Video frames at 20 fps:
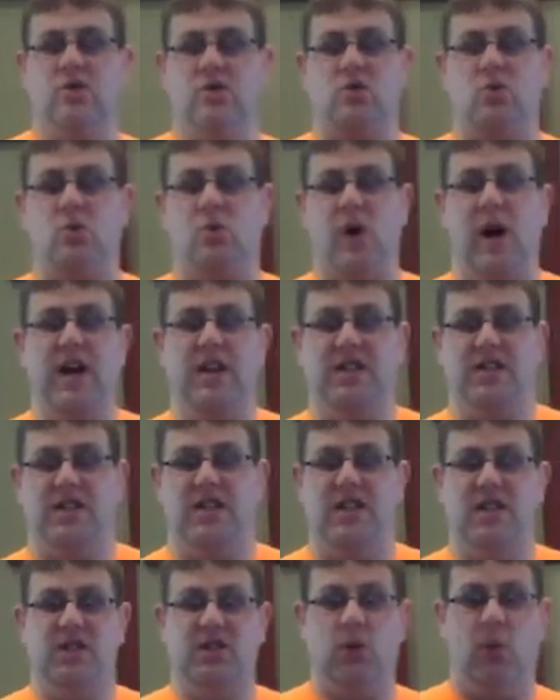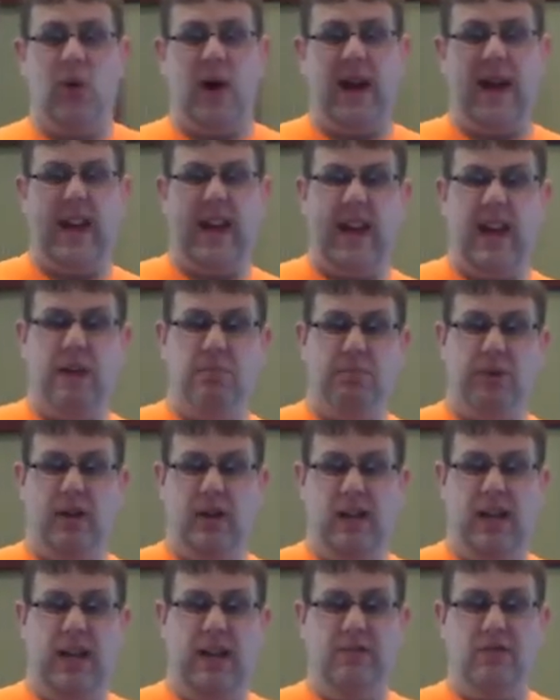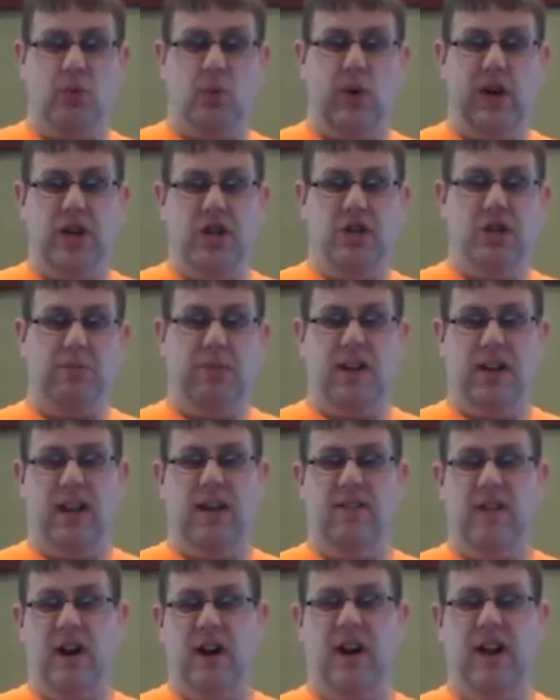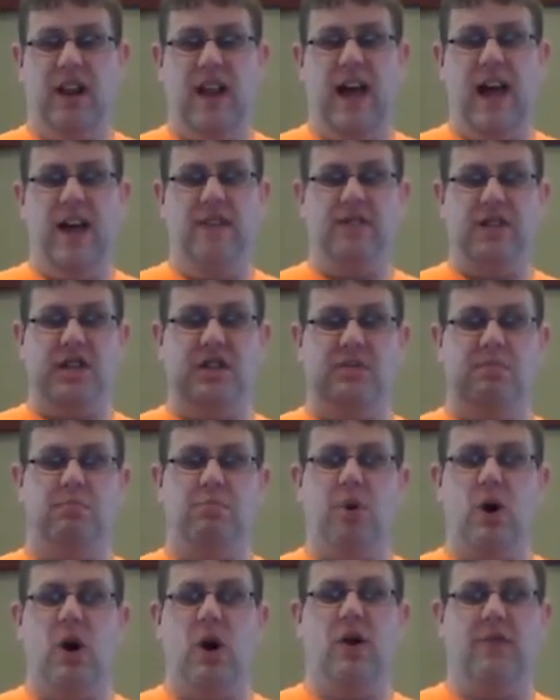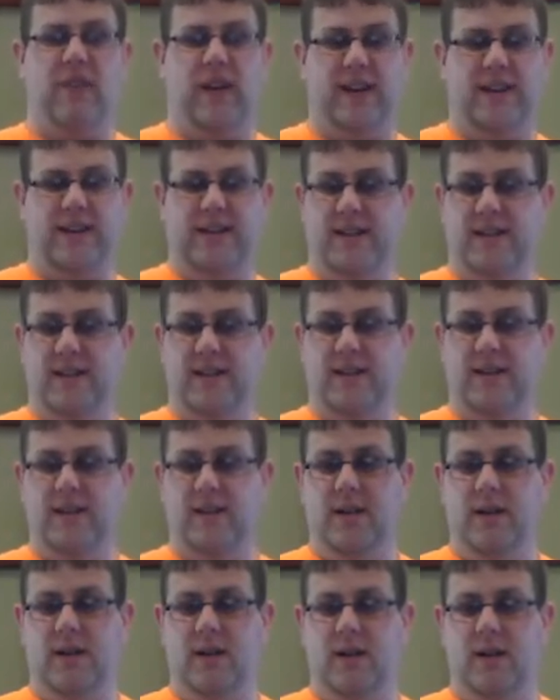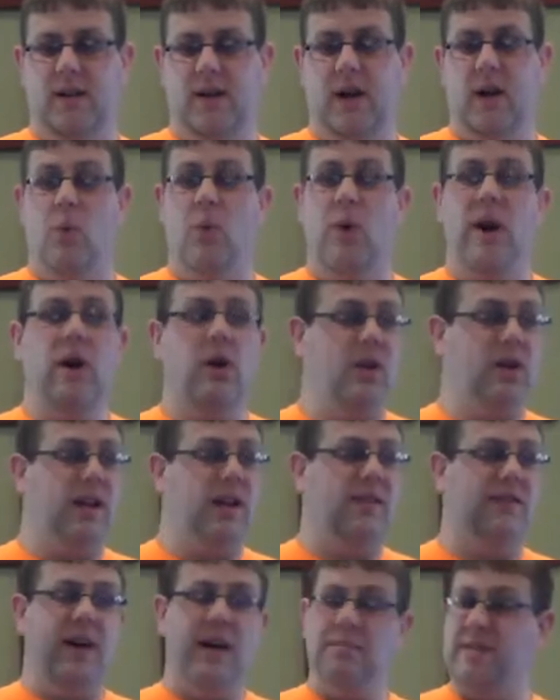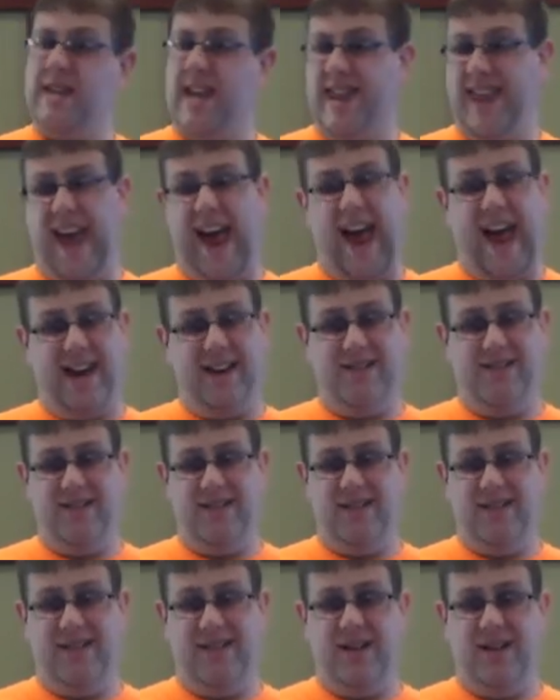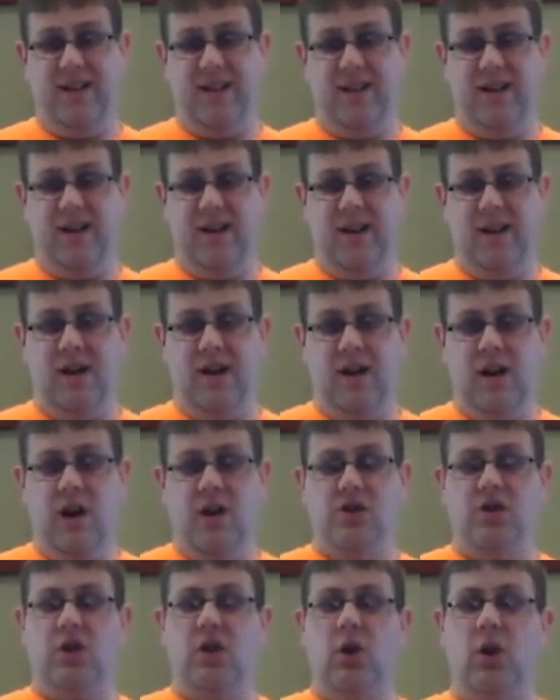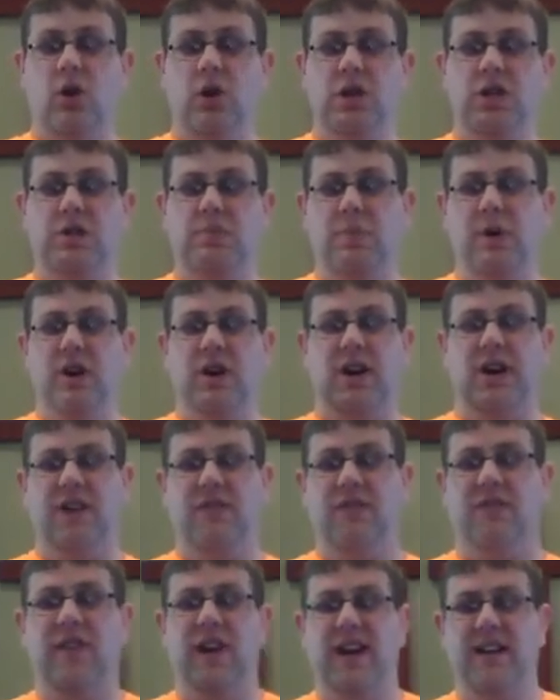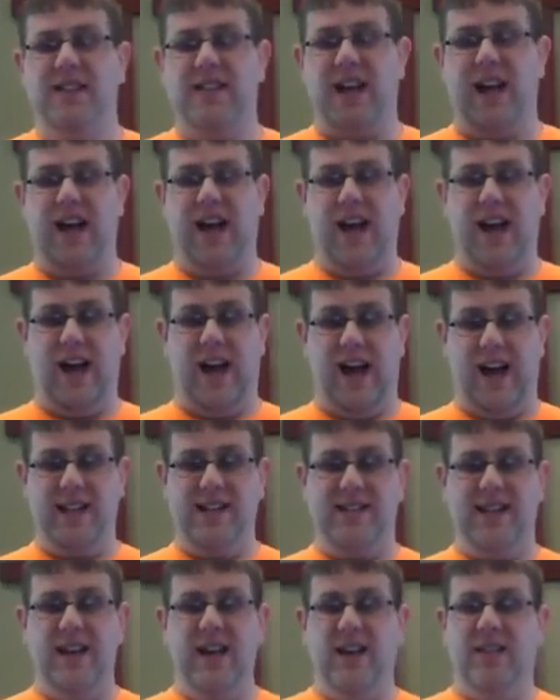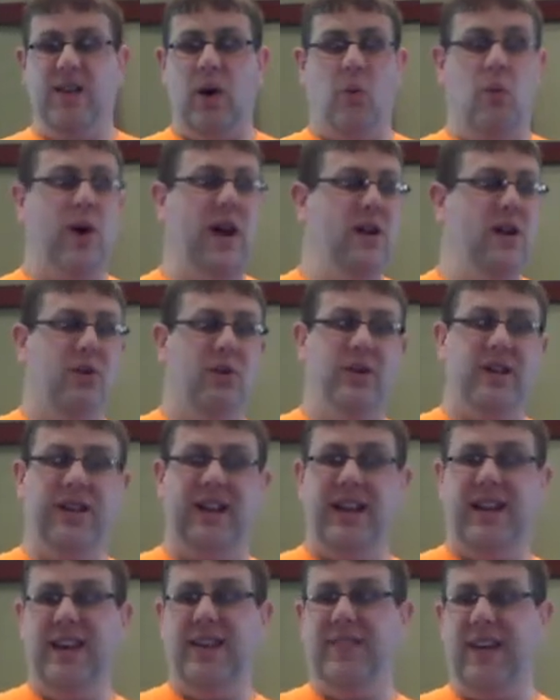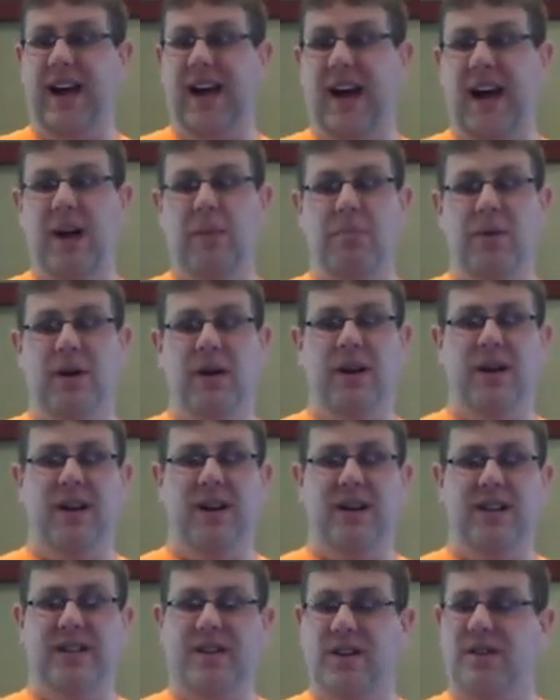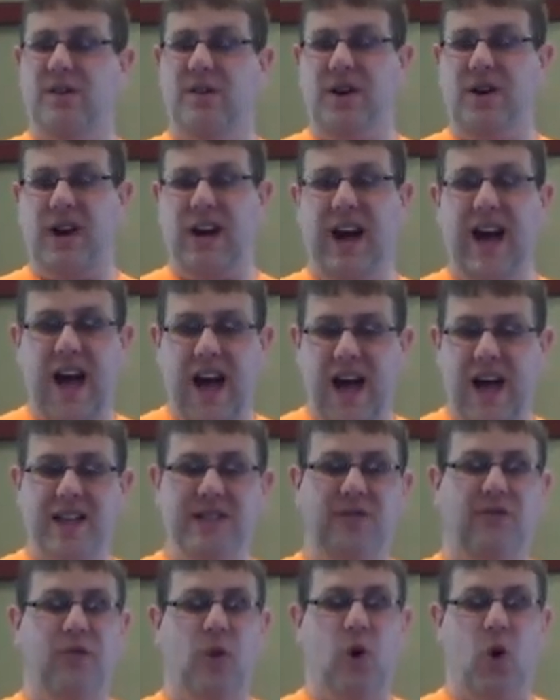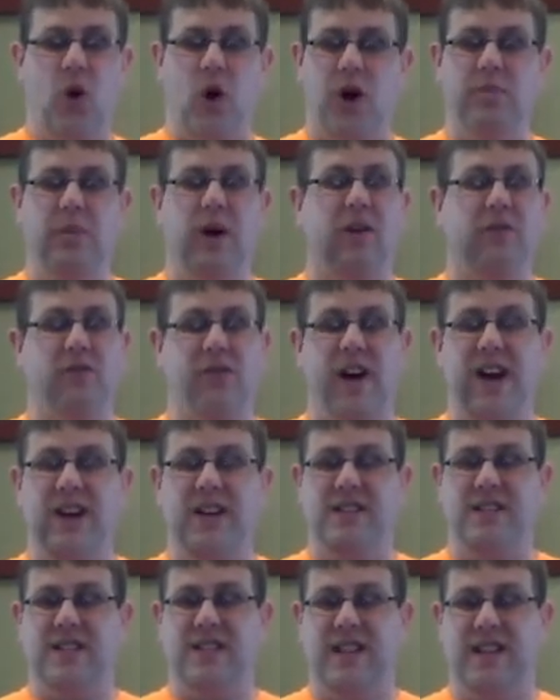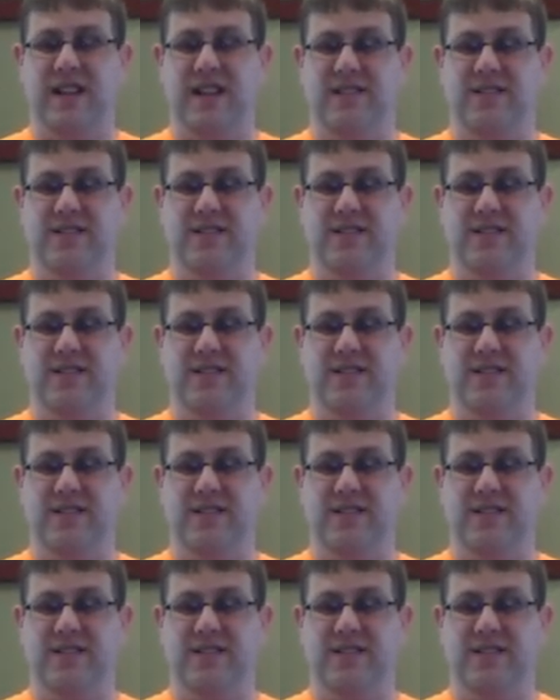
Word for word: righteousness, the way He believes we should be living our lives, is perfect. And we don't live up to that. So the Holy Spirit convicts us that we don't live up to the God's form of righteousness.